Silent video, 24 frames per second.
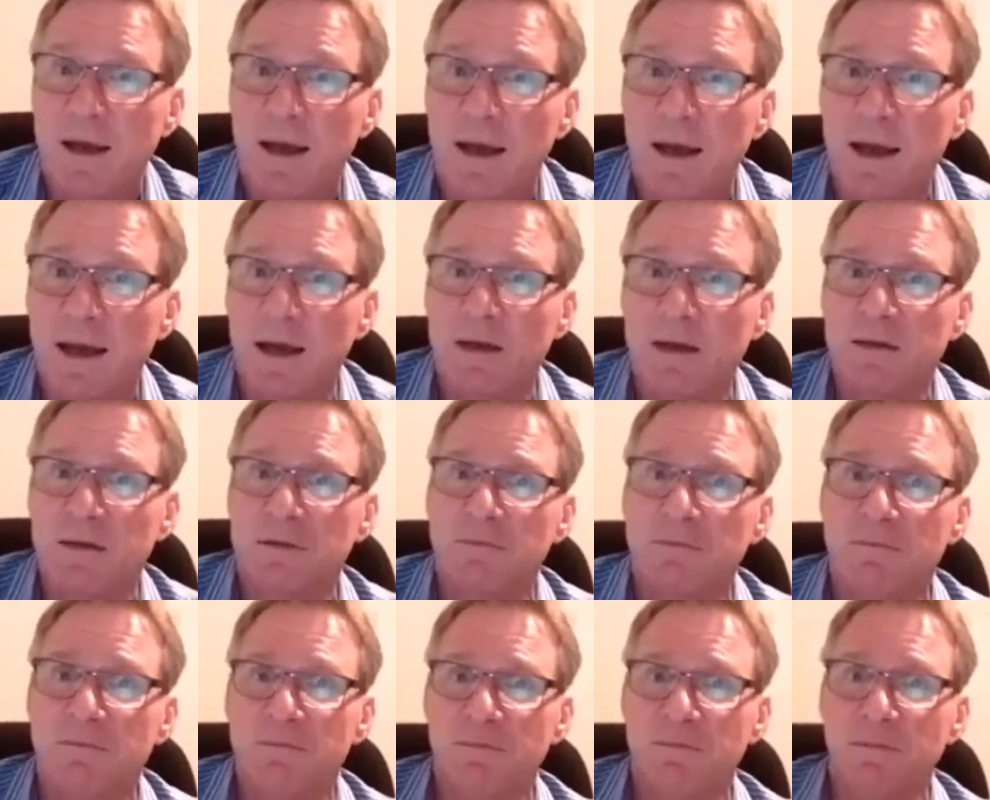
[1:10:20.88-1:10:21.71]
How did
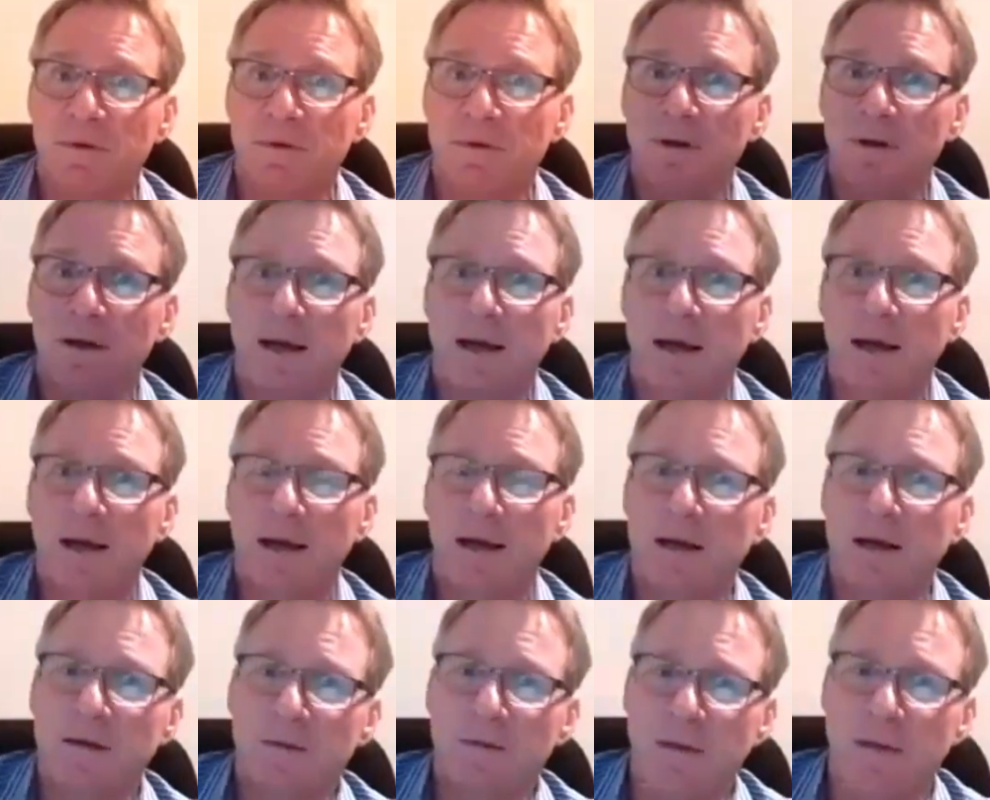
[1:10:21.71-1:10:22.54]

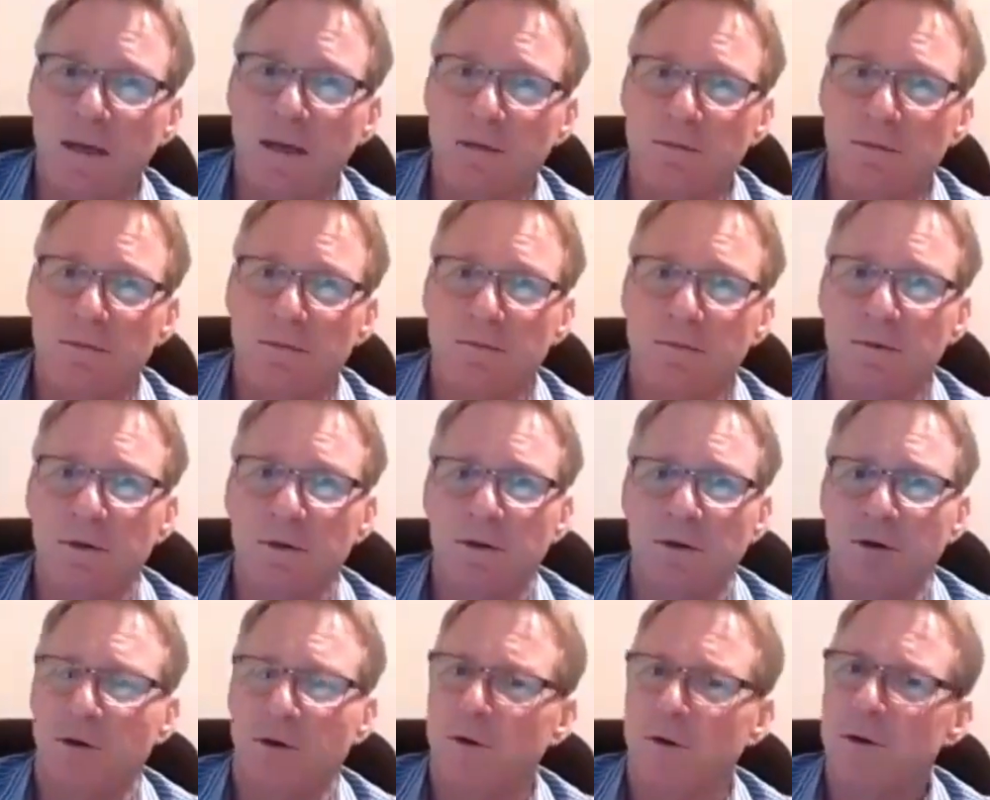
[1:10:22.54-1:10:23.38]
that
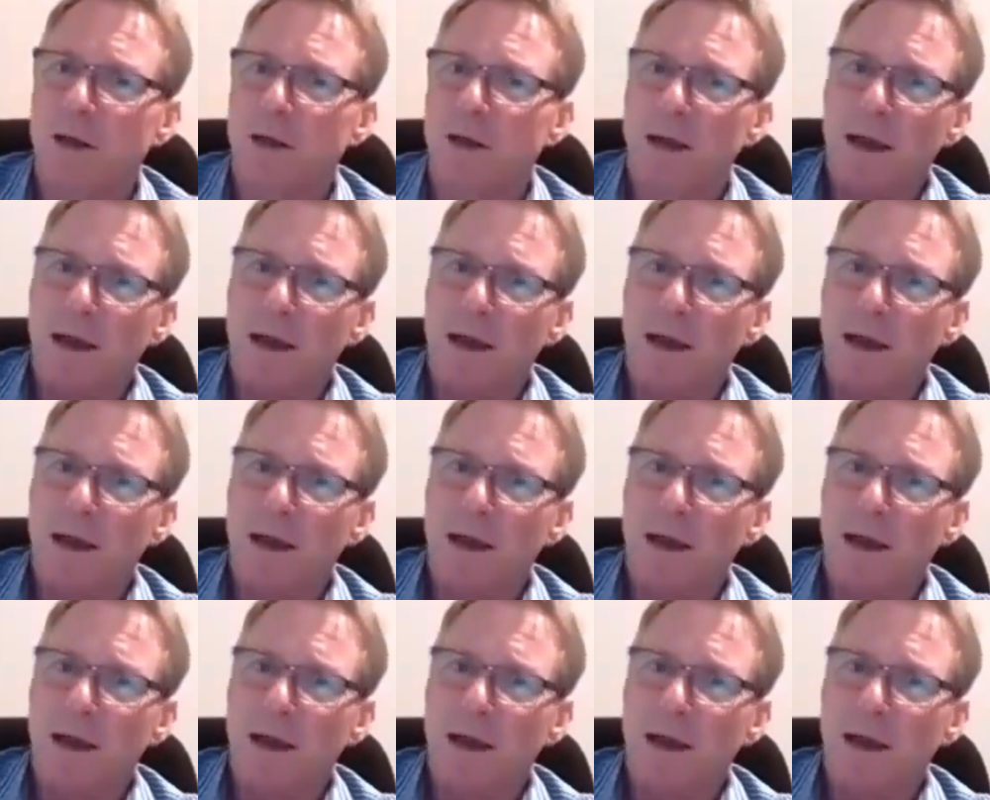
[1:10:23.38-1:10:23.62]
go?